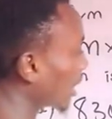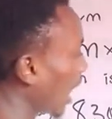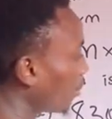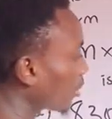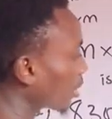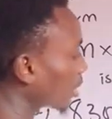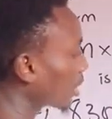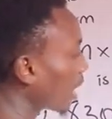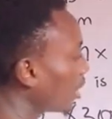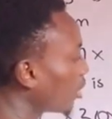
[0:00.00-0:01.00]
times
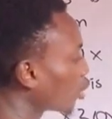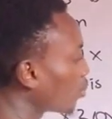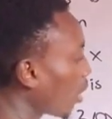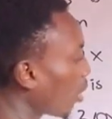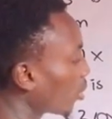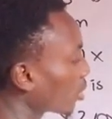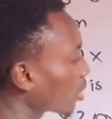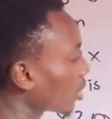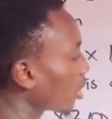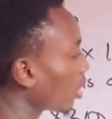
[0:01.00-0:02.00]
10 raised to power what?
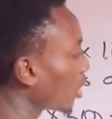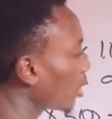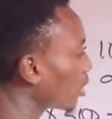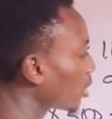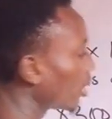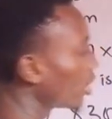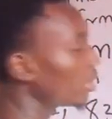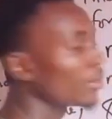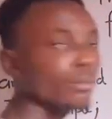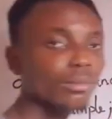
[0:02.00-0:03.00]
3.